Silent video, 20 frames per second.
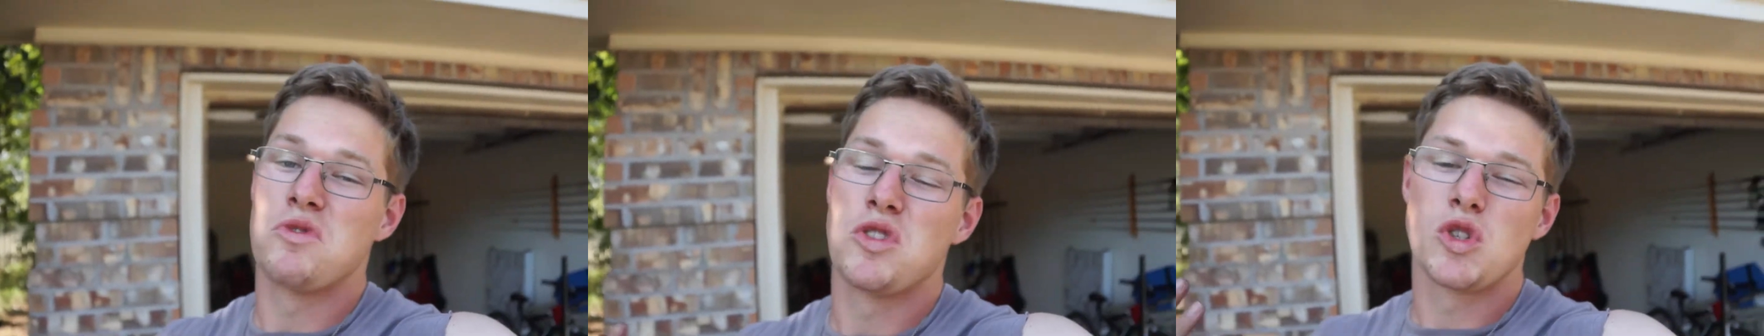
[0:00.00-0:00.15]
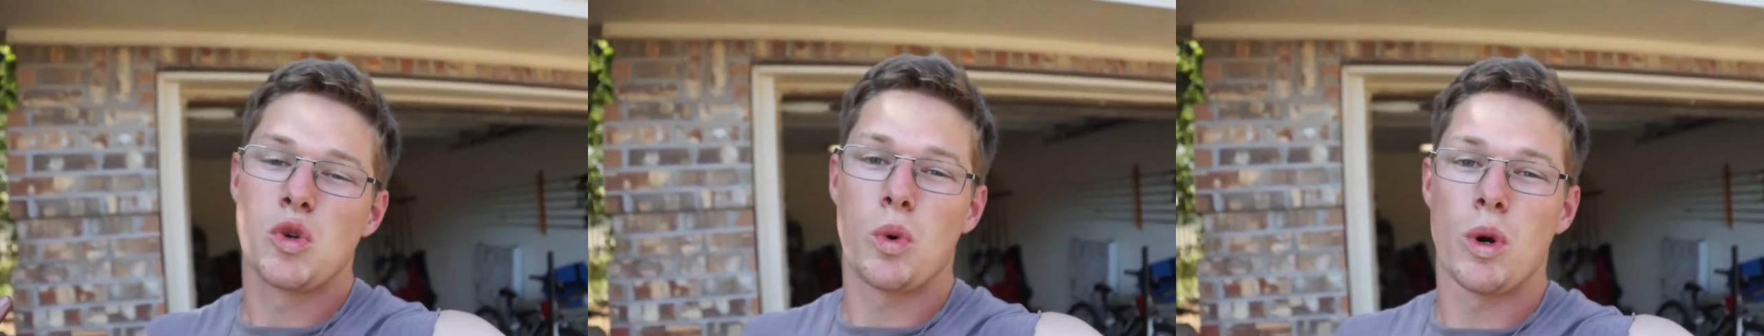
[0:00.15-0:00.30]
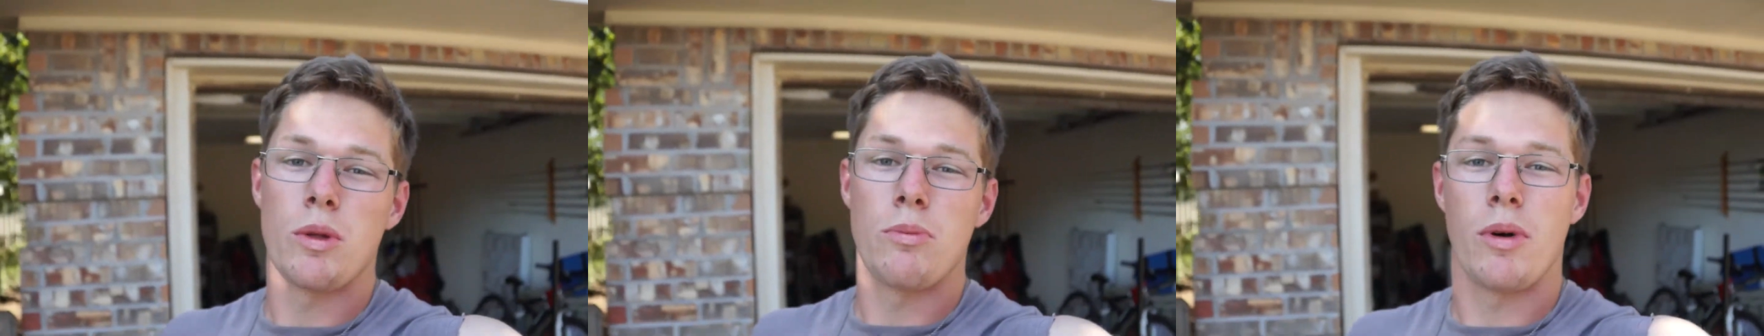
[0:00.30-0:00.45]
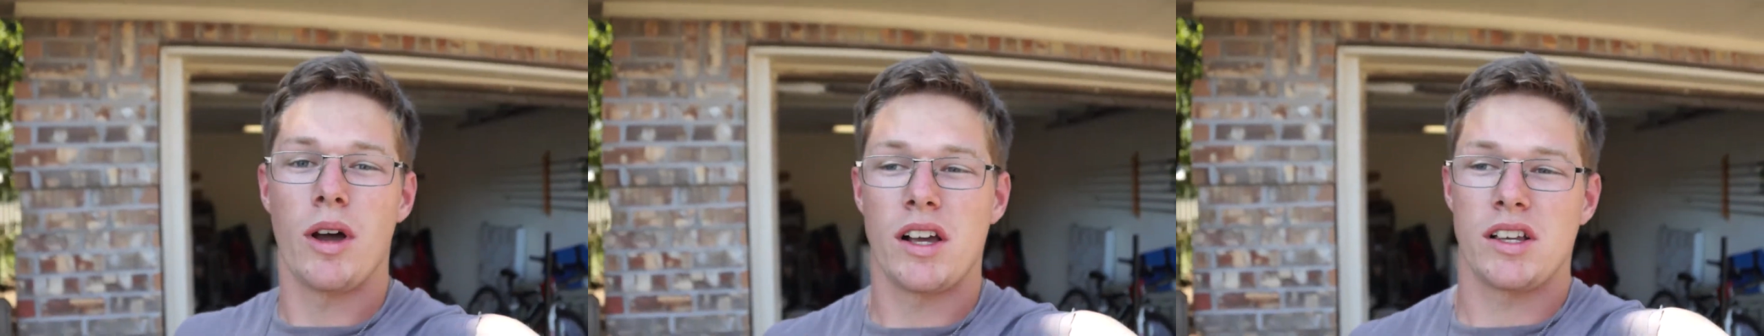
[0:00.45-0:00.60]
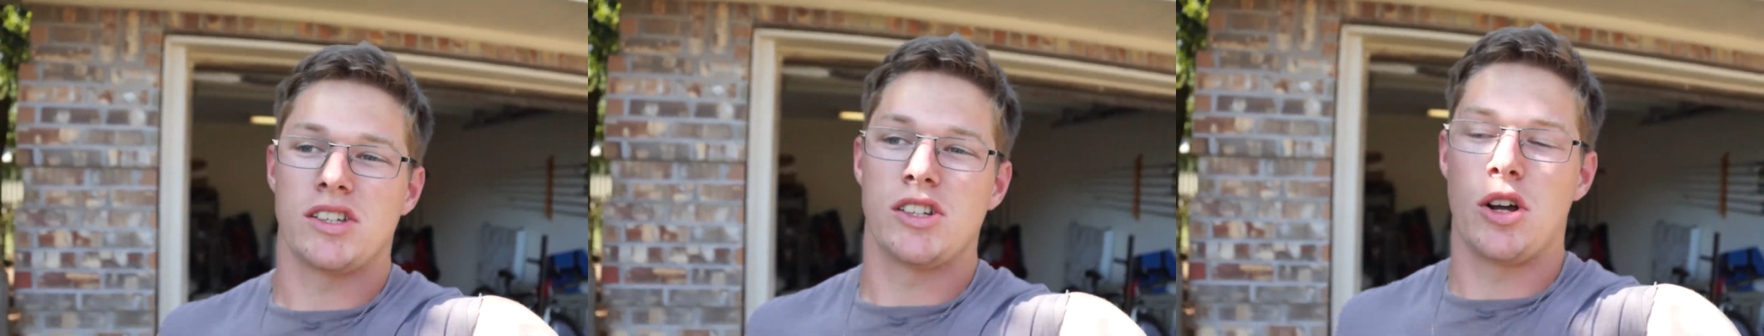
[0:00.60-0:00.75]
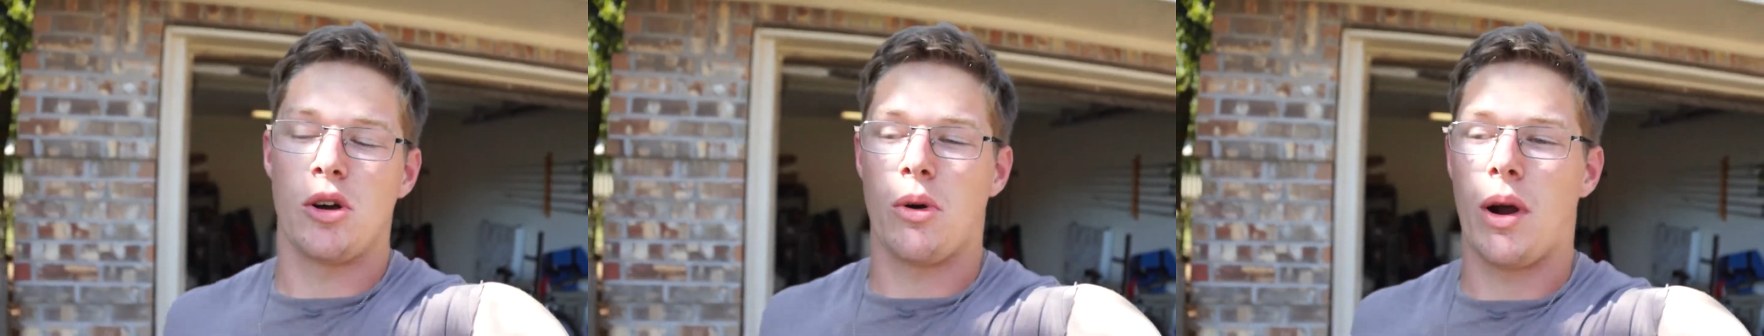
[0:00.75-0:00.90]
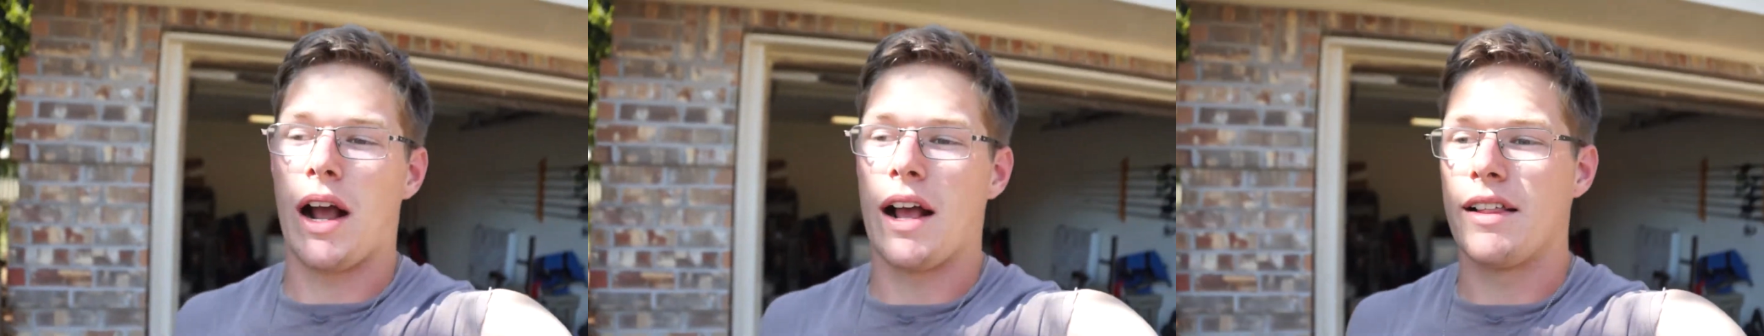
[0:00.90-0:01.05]
20 bucks at
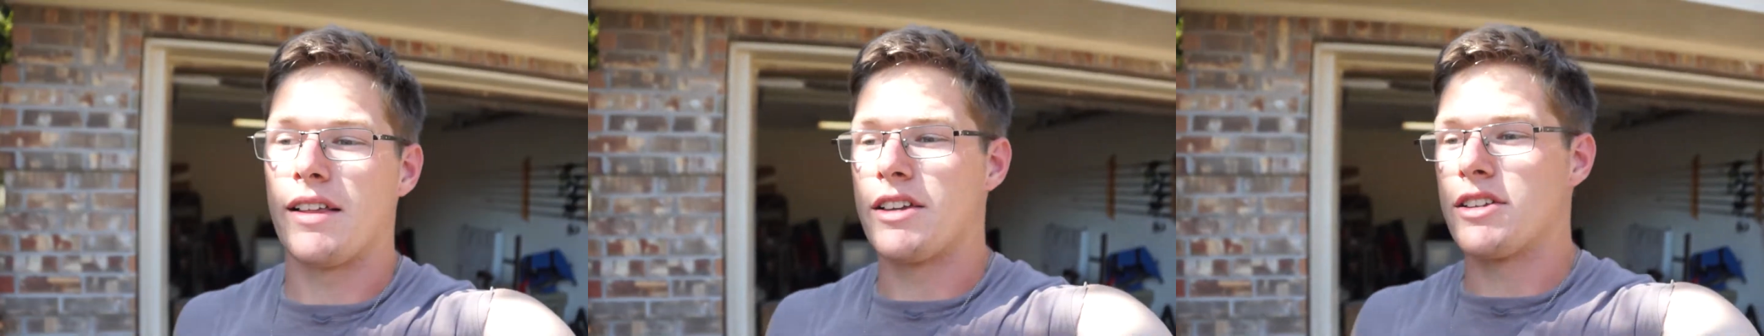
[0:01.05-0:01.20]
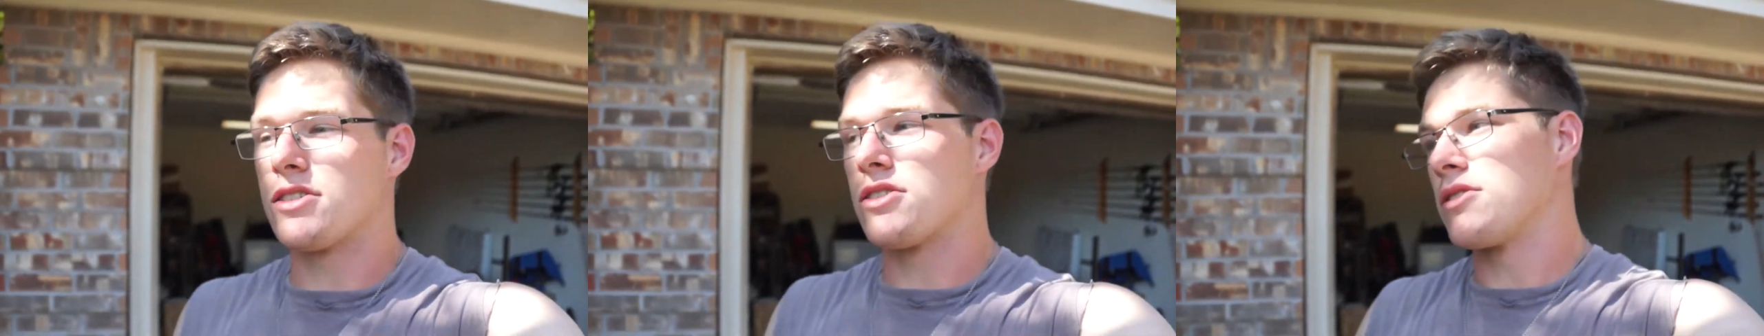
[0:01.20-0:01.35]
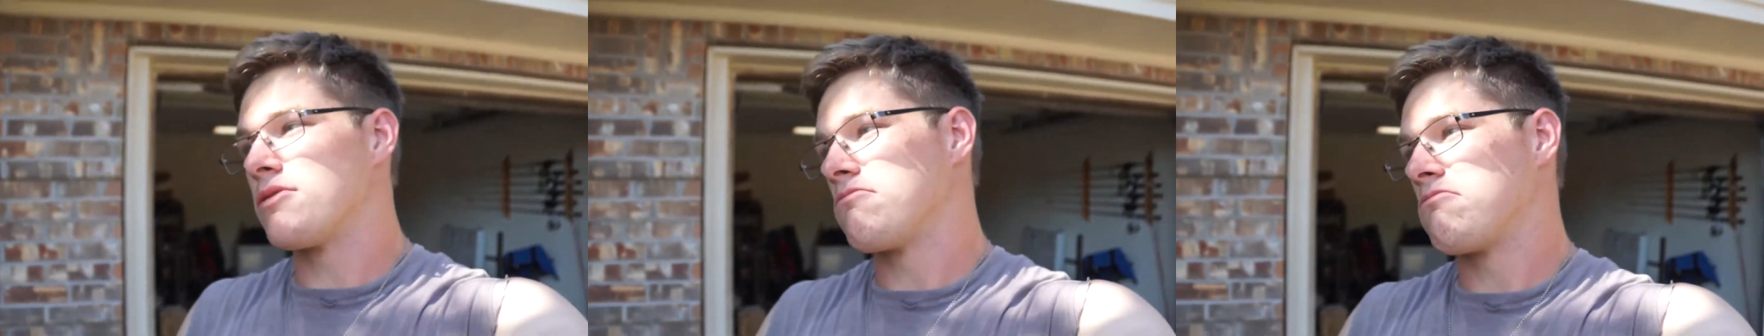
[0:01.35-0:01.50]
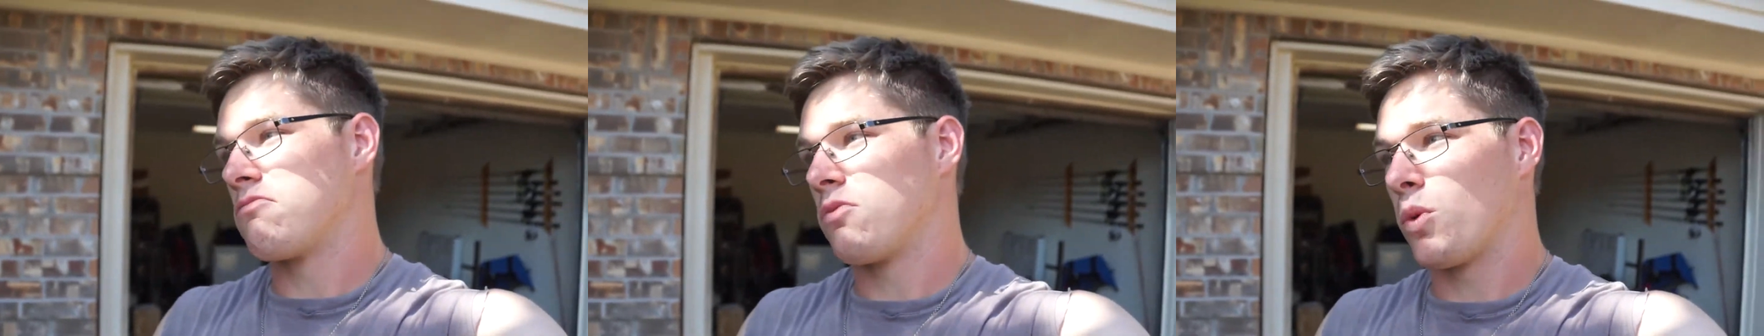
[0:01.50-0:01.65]
O'Reilly's,